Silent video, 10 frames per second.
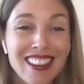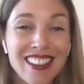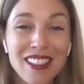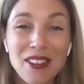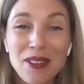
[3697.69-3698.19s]

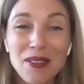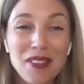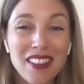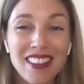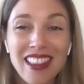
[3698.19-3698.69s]
you know,
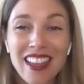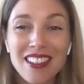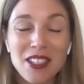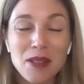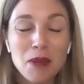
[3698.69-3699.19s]
that
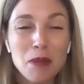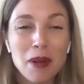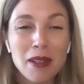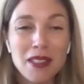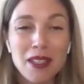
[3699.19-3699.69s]
just
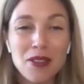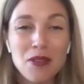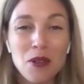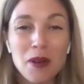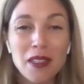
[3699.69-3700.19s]
propels us
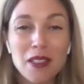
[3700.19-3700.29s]
forward